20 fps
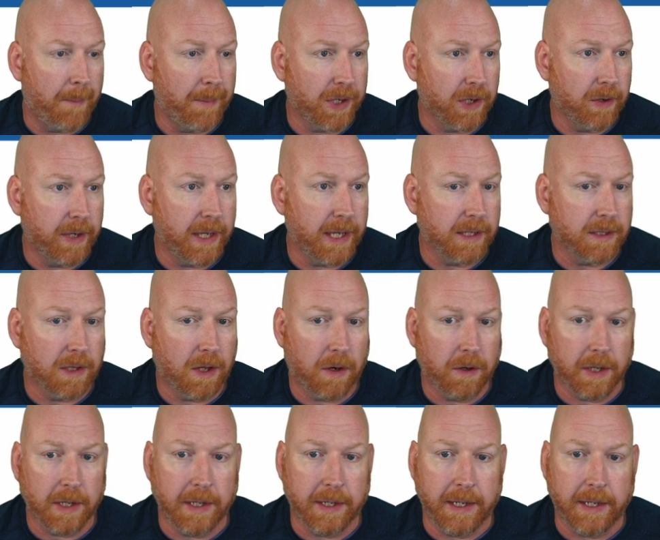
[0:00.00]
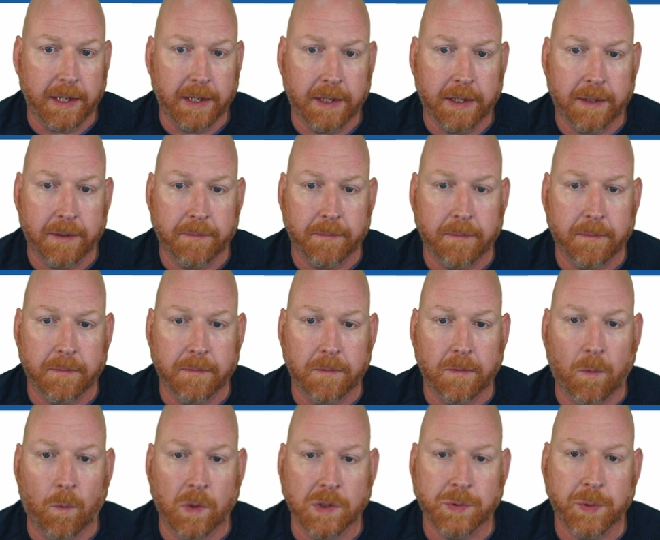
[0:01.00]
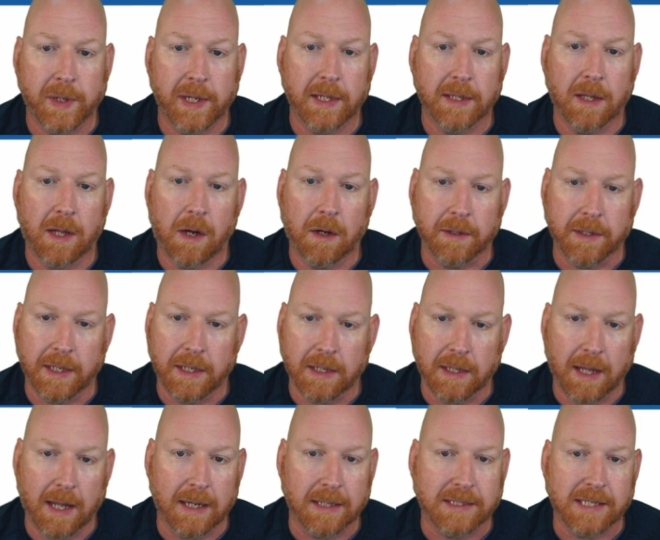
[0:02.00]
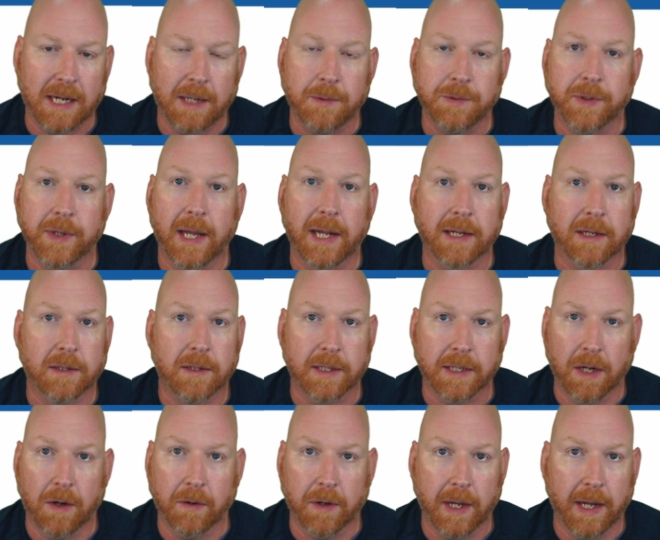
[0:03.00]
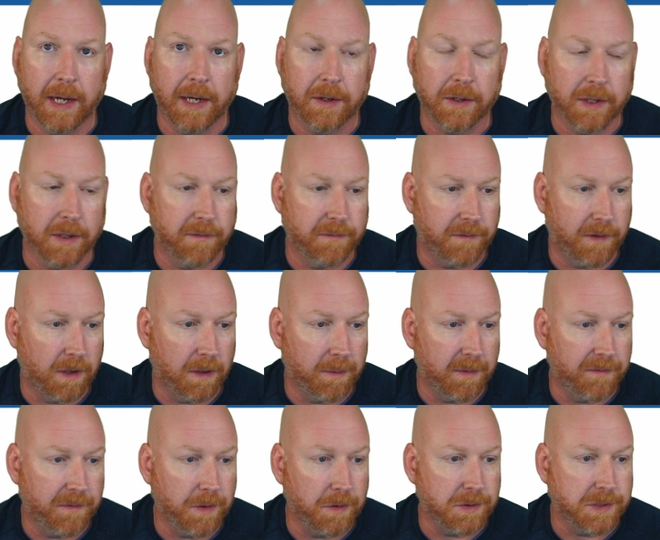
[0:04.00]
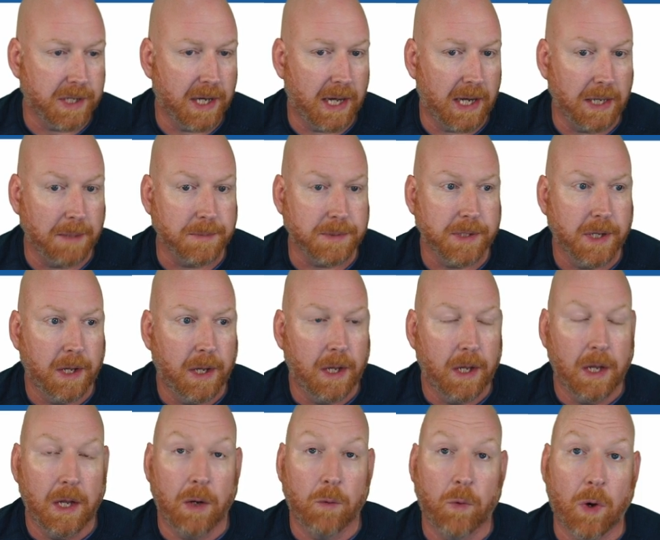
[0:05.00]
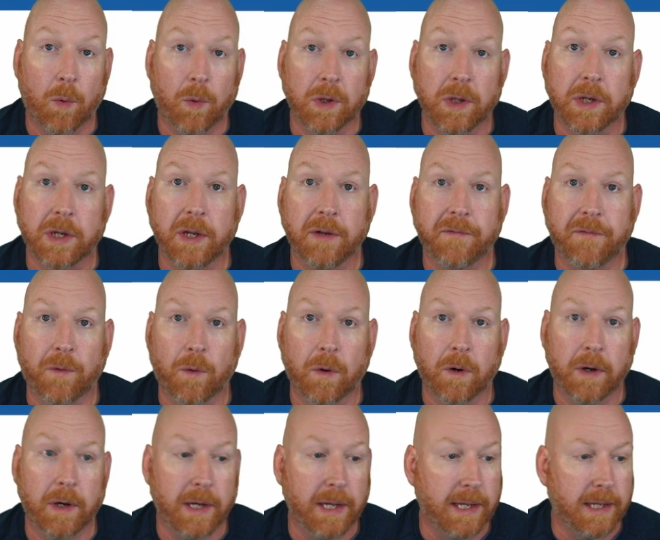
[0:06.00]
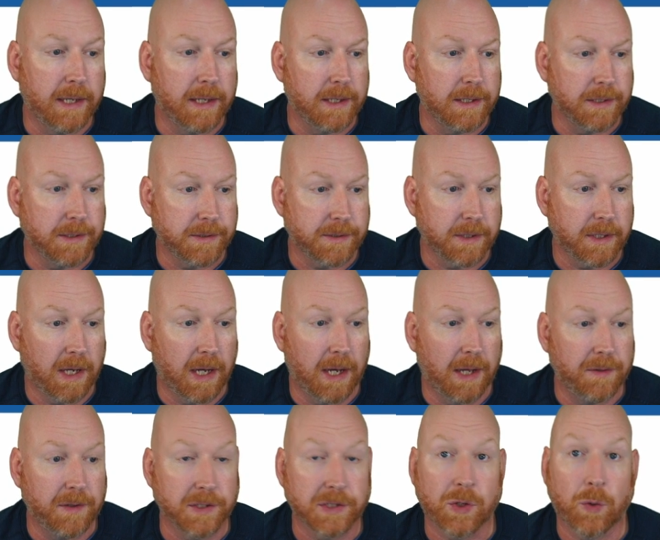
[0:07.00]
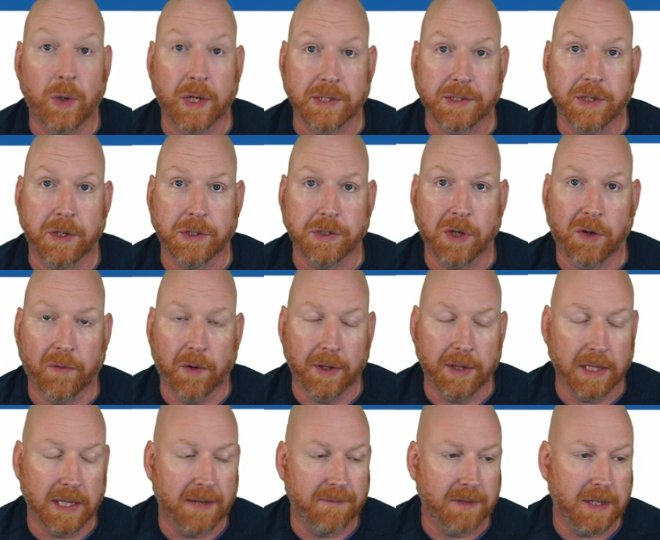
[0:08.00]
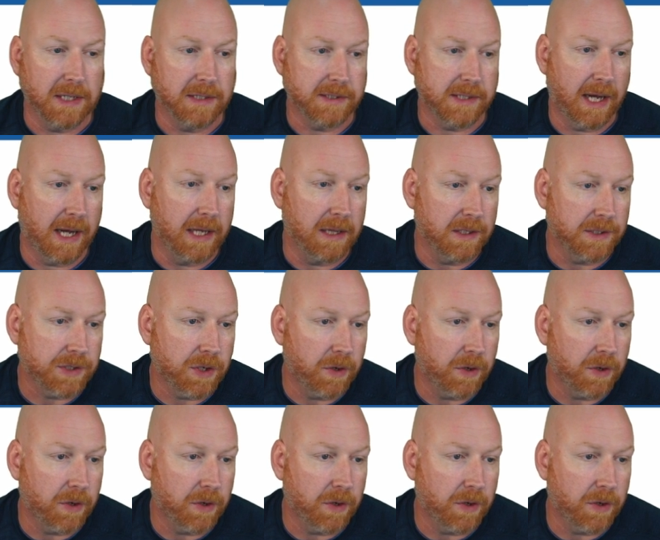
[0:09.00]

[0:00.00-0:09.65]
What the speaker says: I'm going to go ahead and log in here. Once we get logged in, a lot of times you got to click OK or confirm a few times. What we're looking for is this quick search over on the left-hand side.